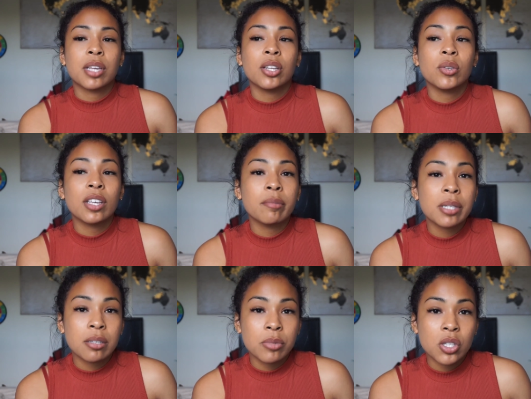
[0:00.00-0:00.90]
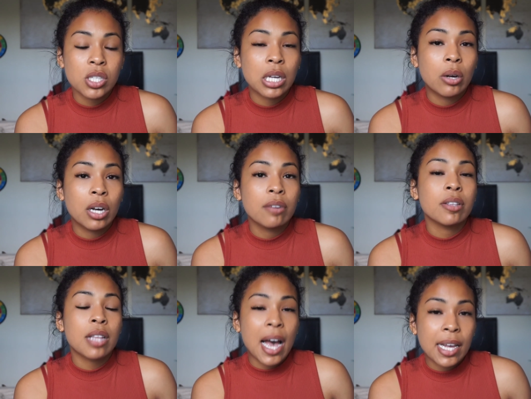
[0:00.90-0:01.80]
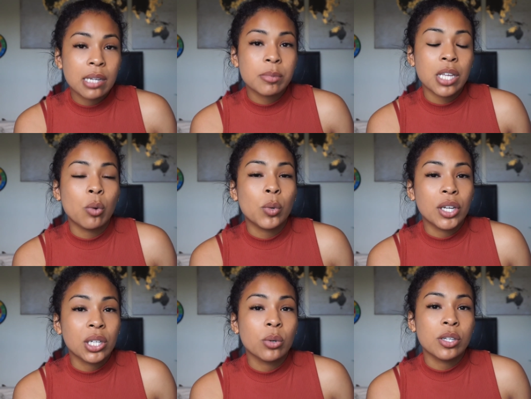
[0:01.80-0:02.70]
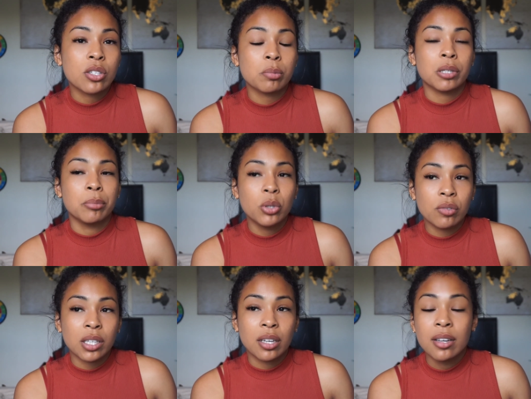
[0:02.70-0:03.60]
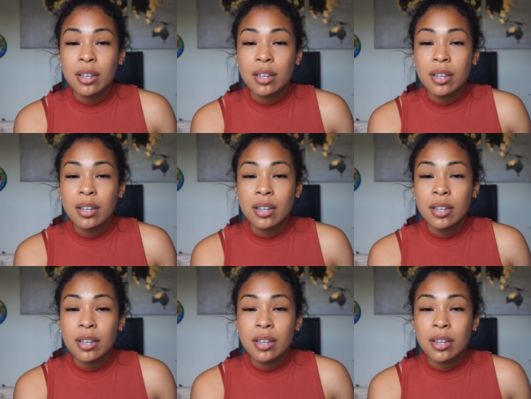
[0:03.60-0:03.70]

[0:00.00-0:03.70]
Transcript: can you give me some detail of the items that we are going to be moving?